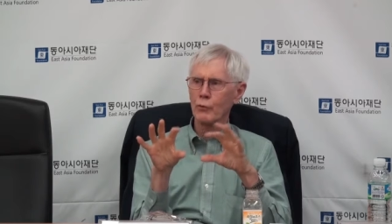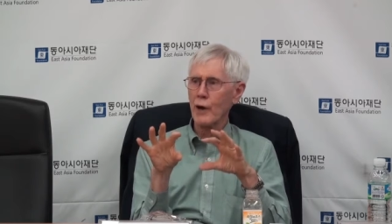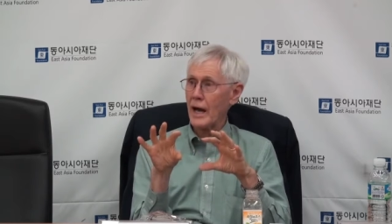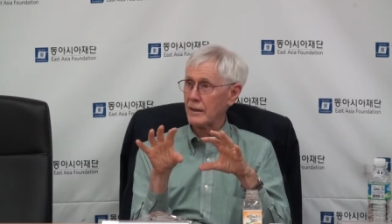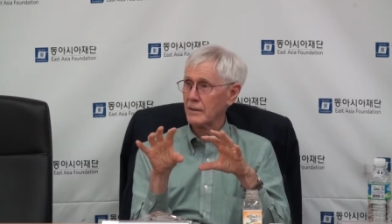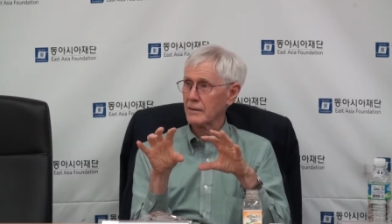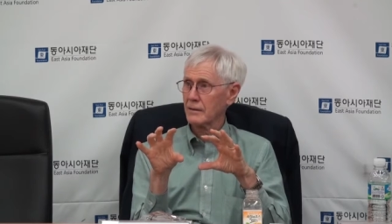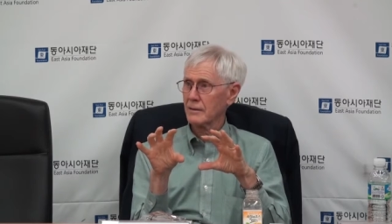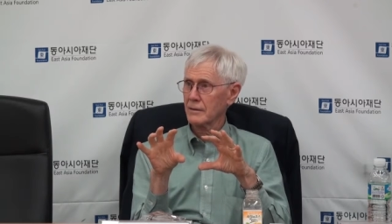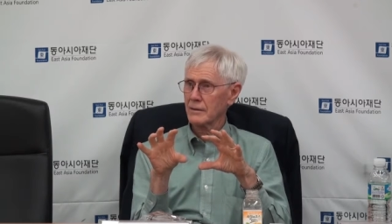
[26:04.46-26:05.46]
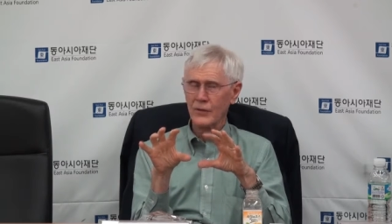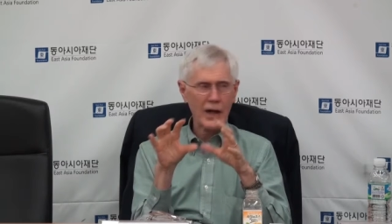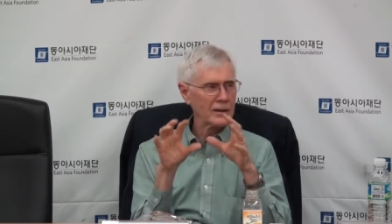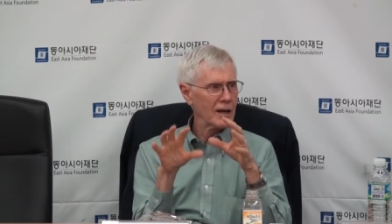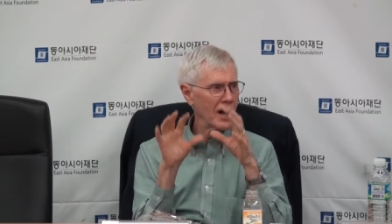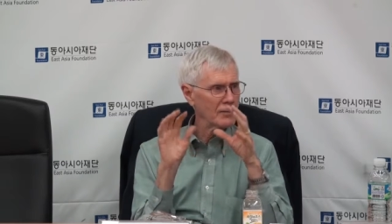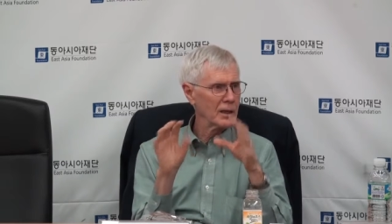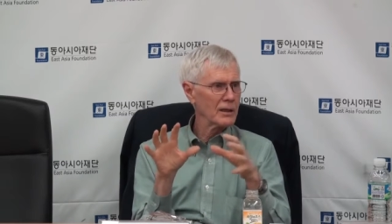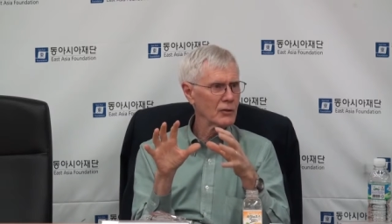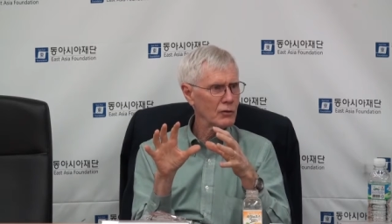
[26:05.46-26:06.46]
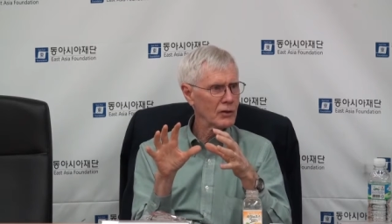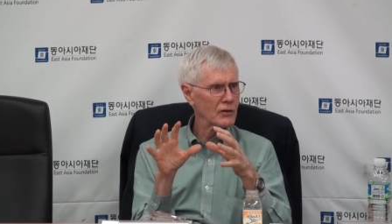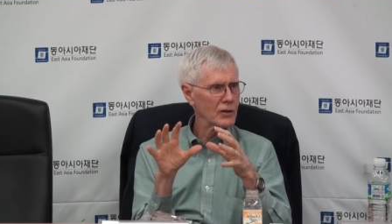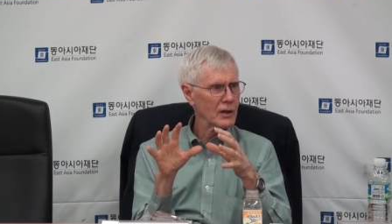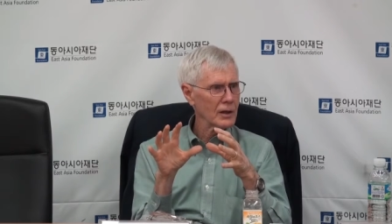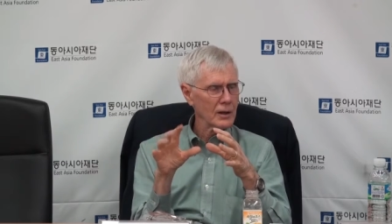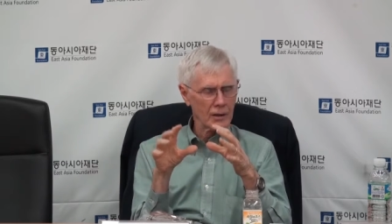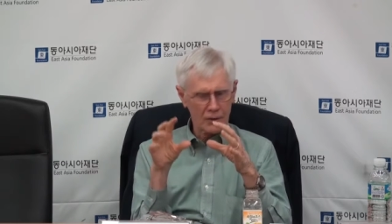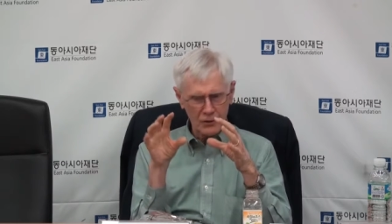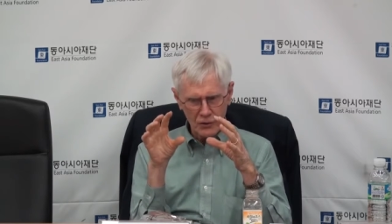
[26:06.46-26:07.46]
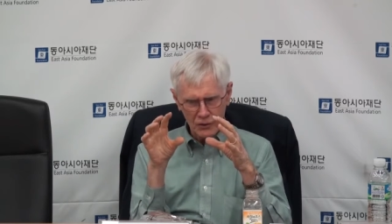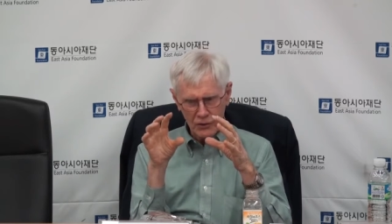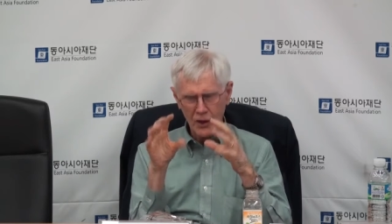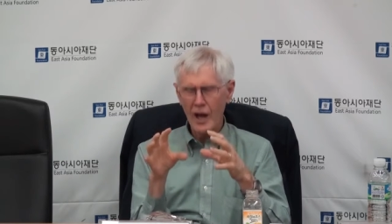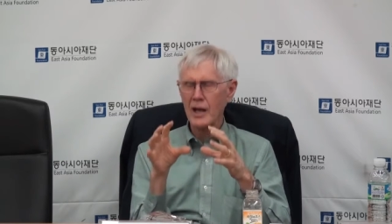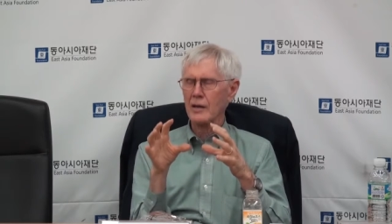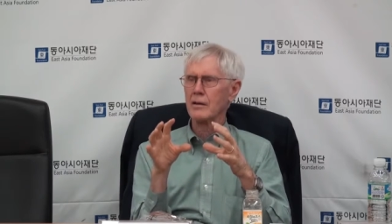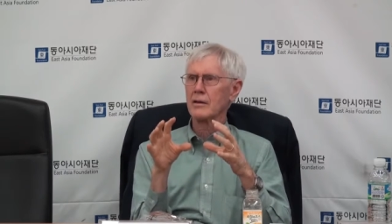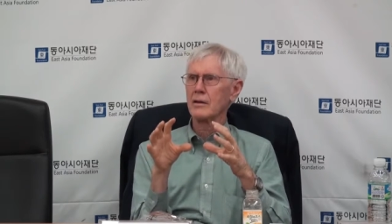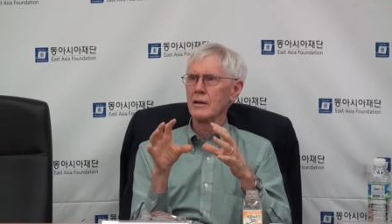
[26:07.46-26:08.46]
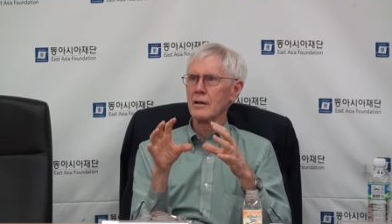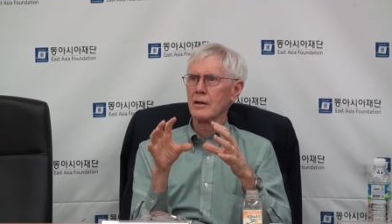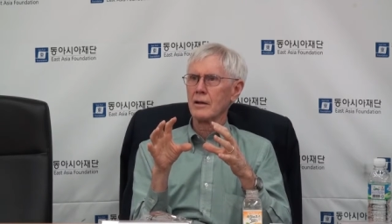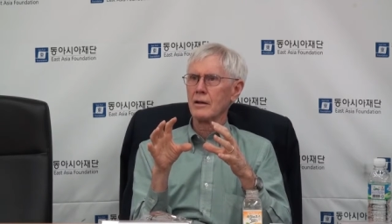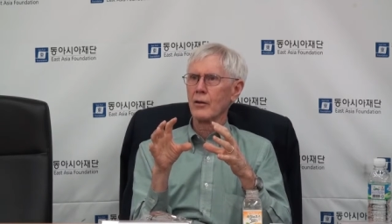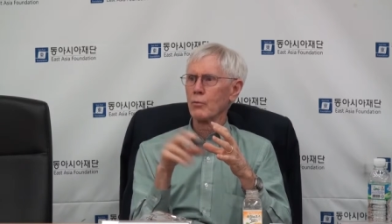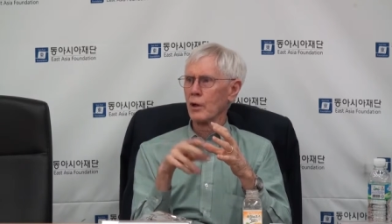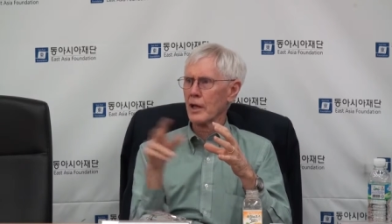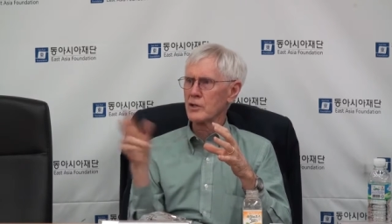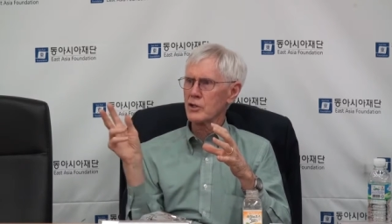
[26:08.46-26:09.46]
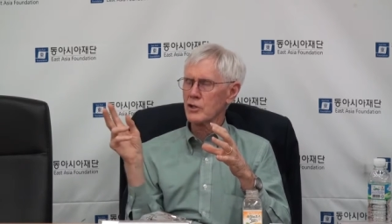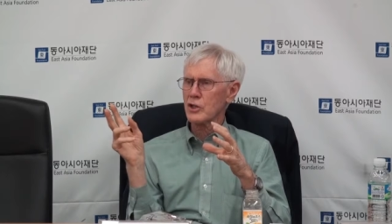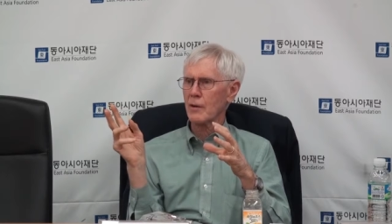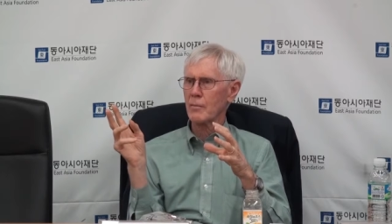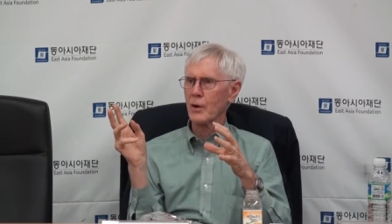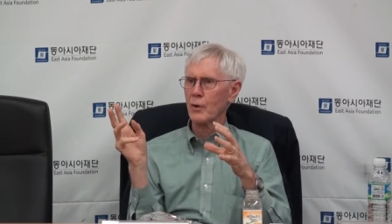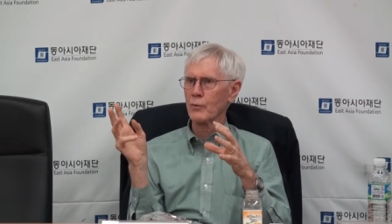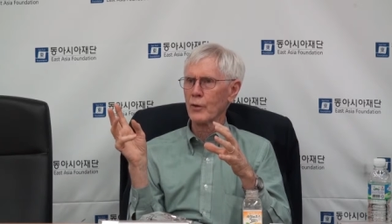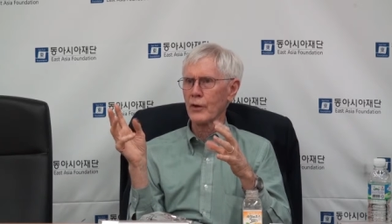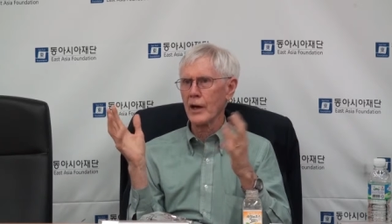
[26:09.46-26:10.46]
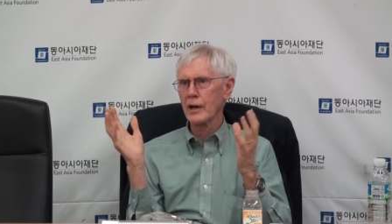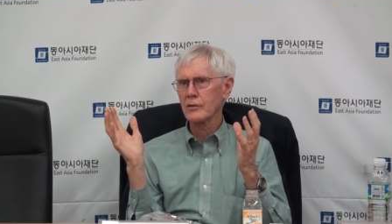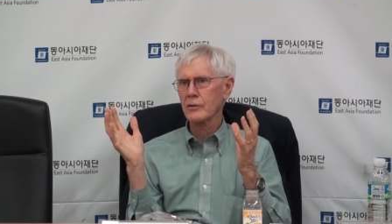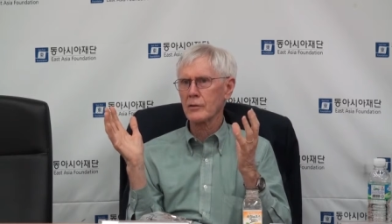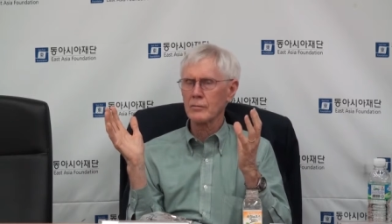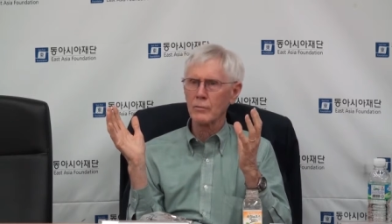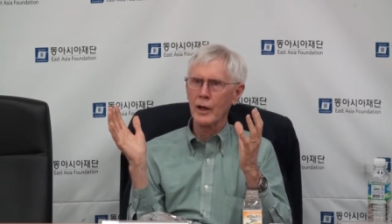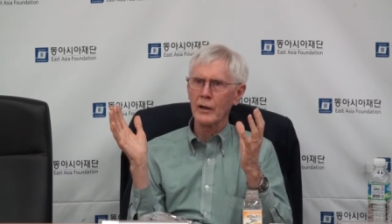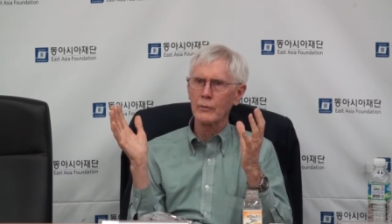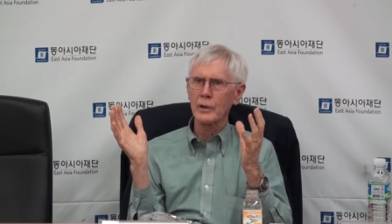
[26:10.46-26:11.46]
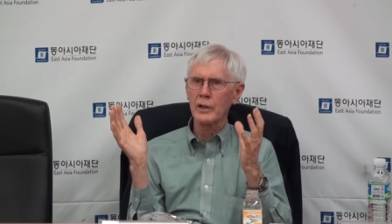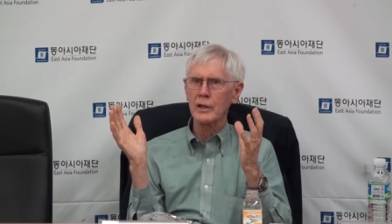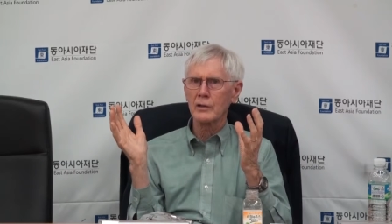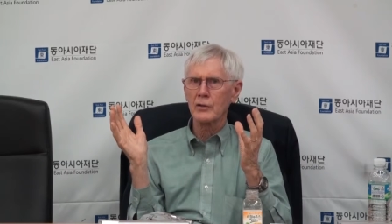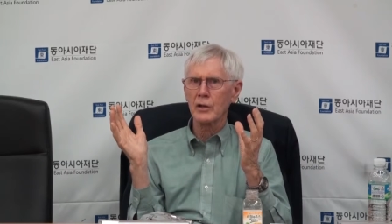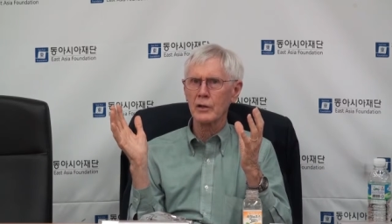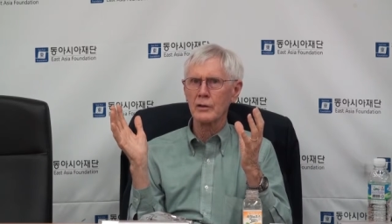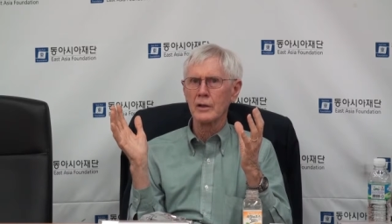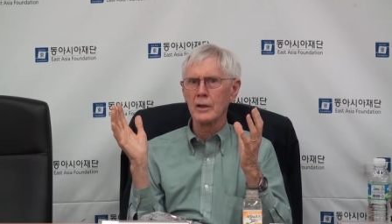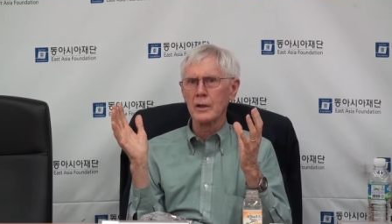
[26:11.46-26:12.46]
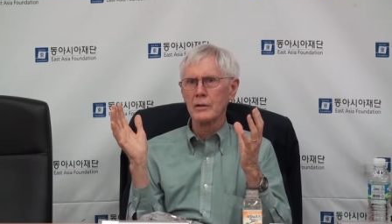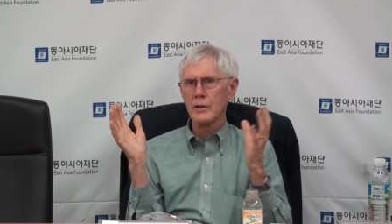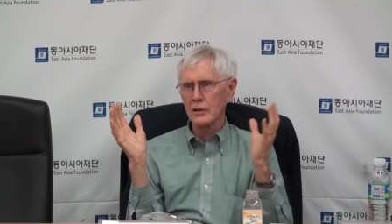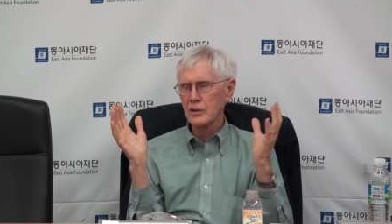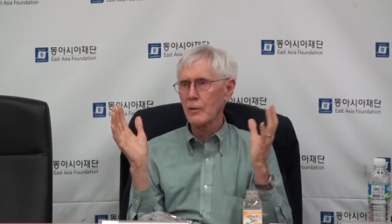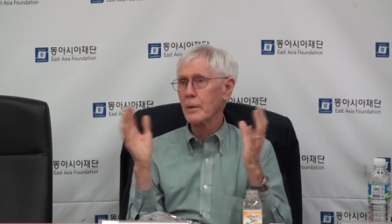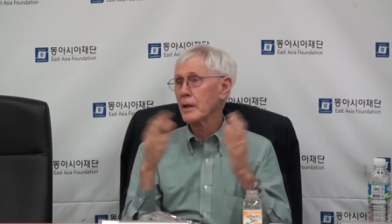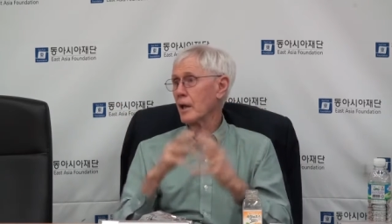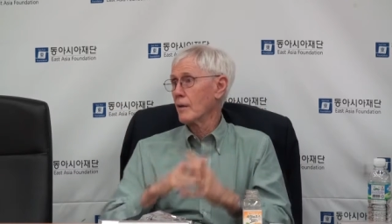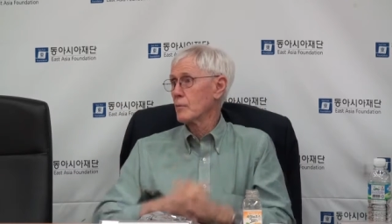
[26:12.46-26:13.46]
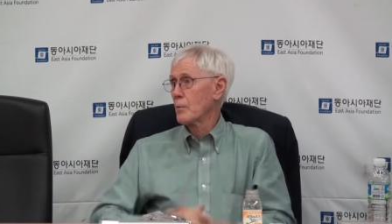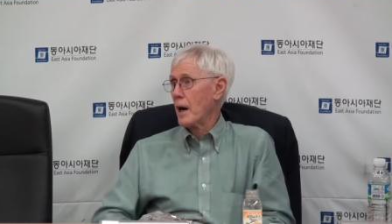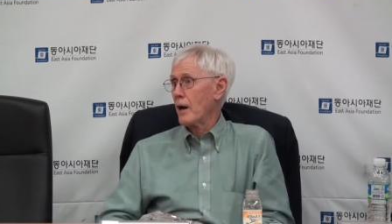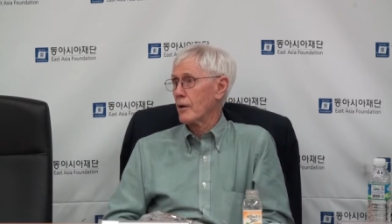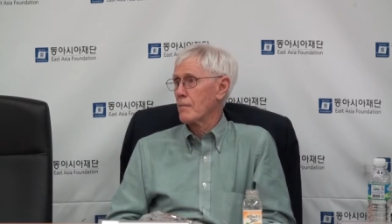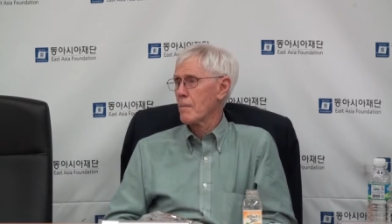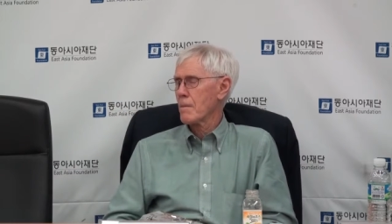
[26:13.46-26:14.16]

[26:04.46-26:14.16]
threat, that common interest, that sustained the relationship over the next, well, really until Deng Xiaoping came to power.